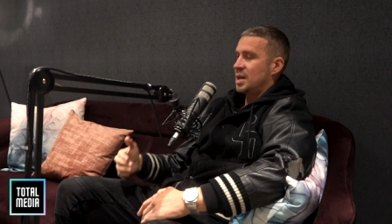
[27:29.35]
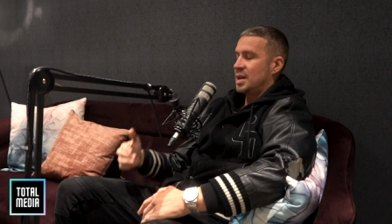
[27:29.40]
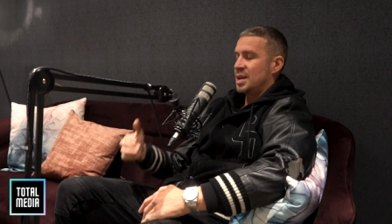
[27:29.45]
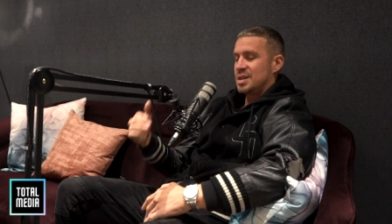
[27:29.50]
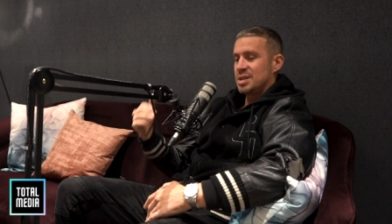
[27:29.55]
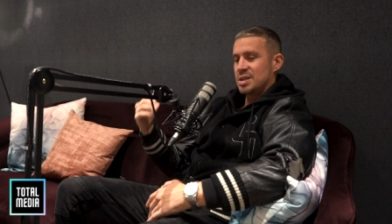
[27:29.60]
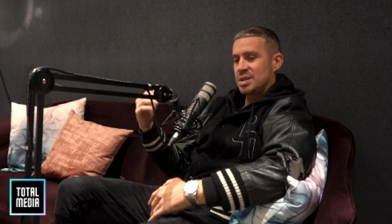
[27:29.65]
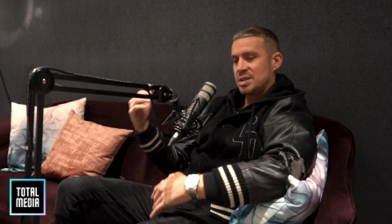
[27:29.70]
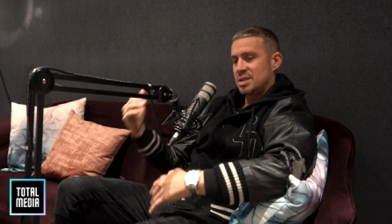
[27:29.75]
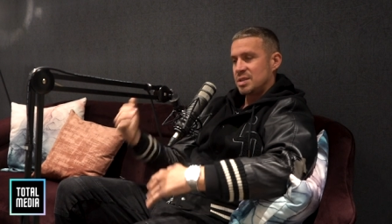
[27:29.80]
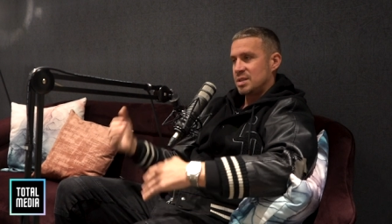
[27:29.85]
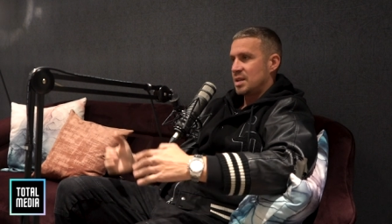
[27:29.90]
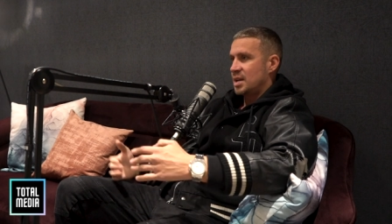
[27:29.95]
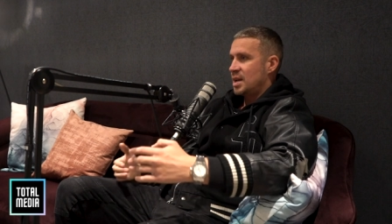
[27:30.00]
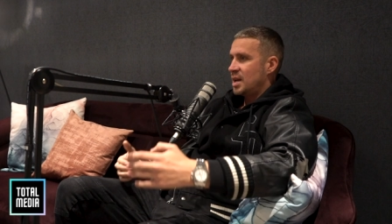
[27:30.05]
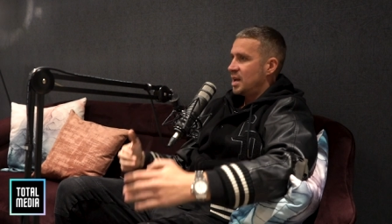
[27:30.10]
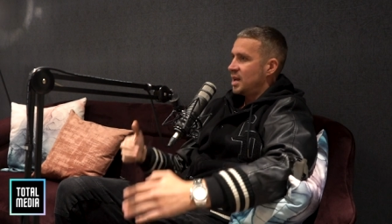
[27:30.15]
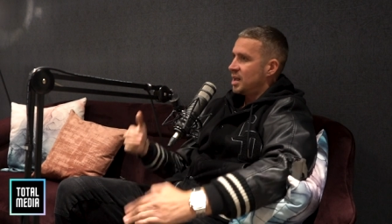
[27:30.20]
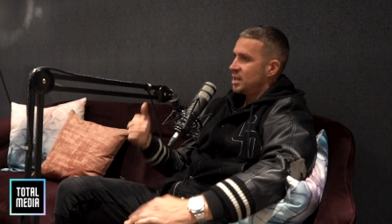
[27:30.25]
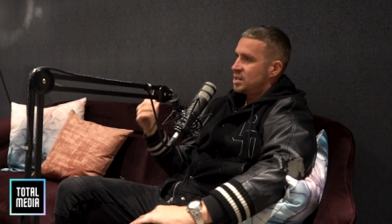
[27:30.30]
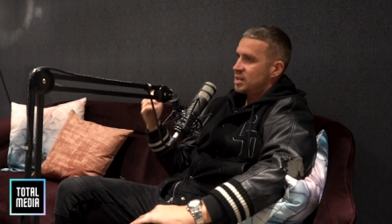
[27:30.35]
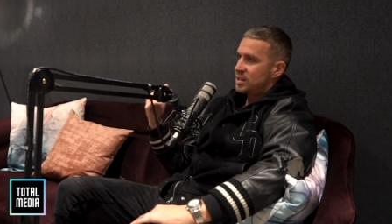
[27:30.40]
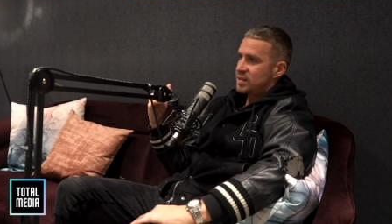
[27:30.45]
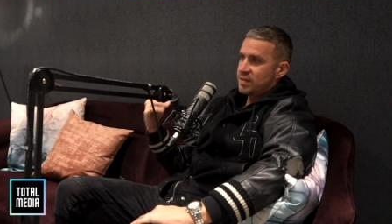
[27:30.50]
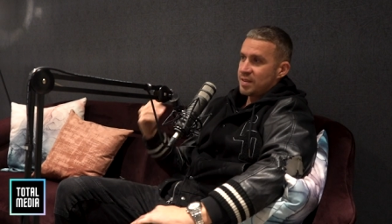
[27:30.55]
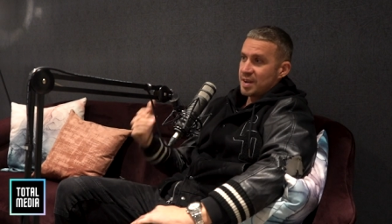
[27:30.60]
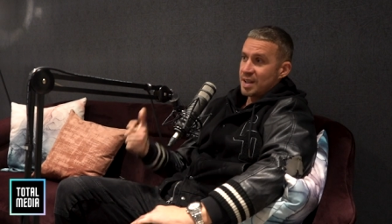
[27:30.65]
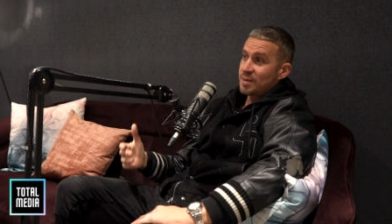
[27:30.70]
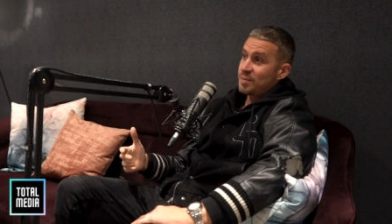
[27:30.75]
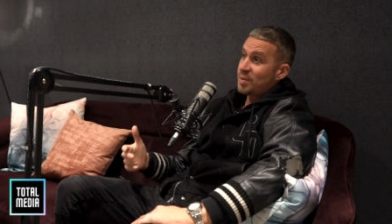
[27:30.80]
it, it just it just
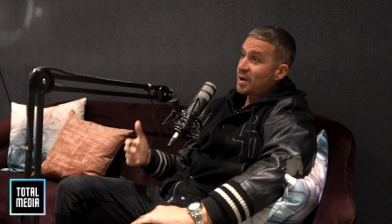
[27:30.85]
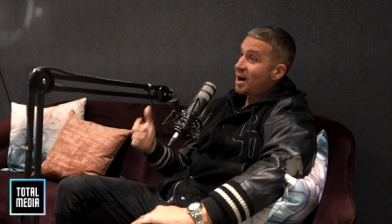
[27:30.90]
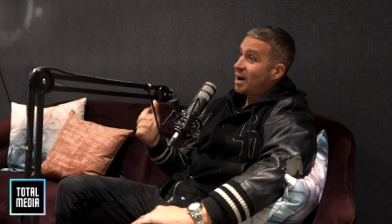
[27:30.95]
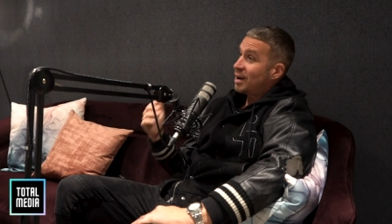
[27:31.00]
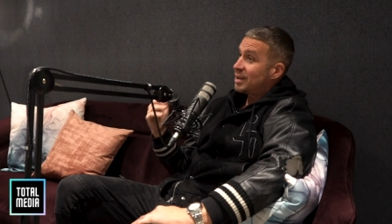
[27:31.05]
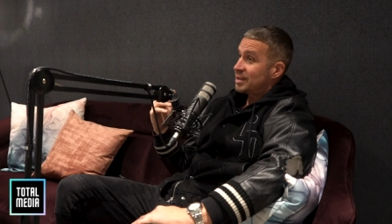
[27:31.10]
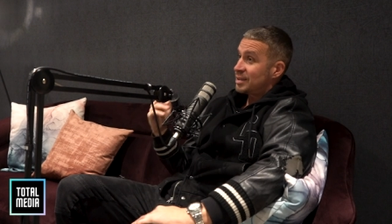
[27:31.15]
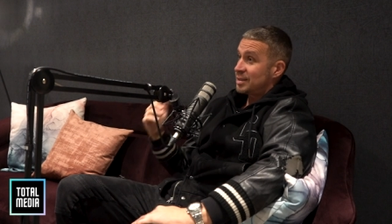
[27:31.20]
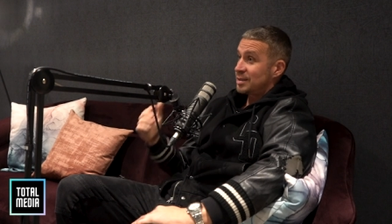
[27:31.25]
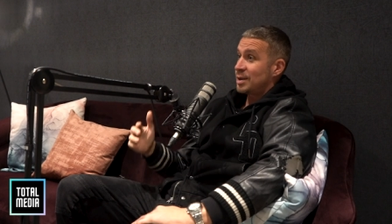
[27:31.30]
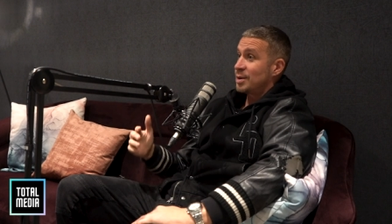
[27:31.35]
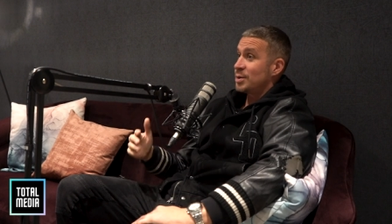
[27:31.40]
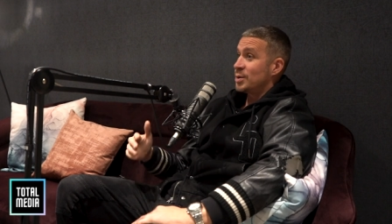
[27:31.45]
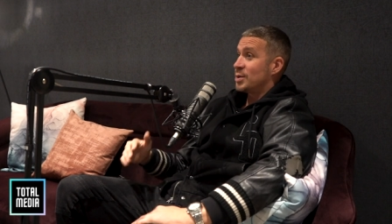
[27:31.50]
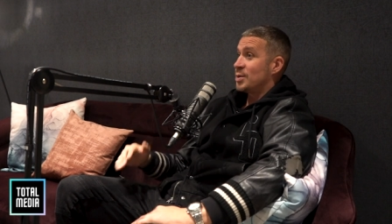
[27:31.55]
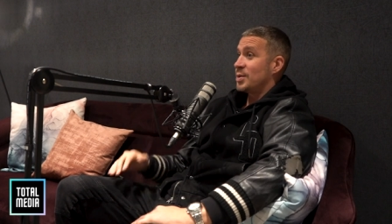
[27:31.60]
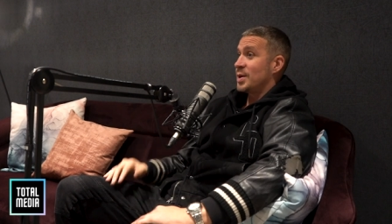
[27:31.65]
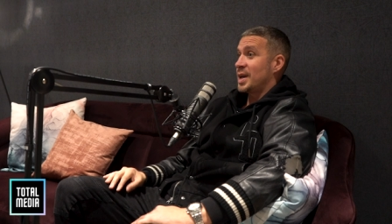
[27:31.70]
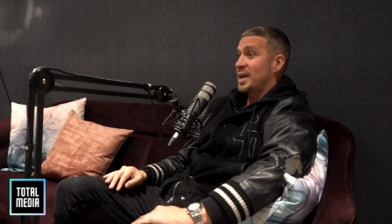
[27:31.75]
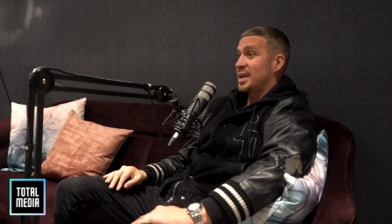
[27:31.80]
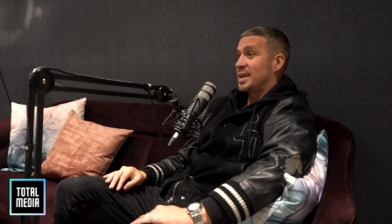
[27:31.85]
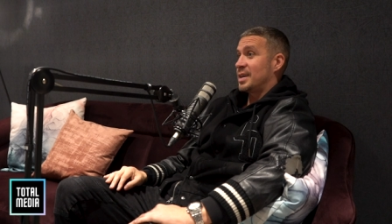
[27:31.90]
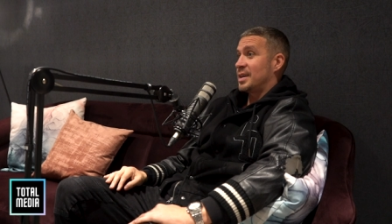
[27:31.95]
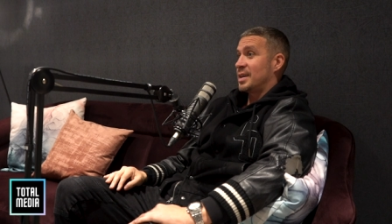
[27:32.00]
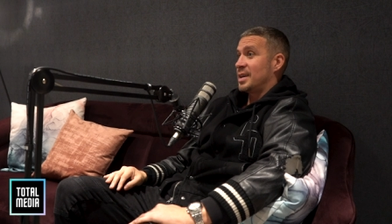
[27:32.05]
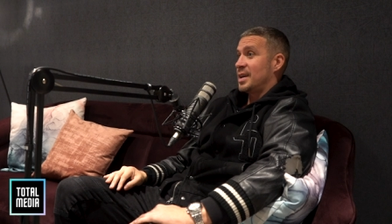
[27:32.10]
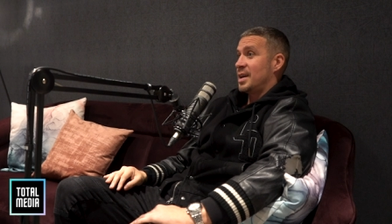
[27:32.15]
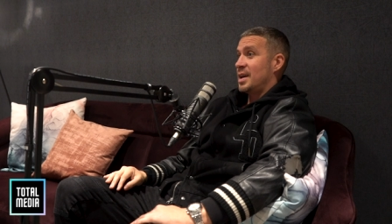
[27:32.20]
fell apart so quick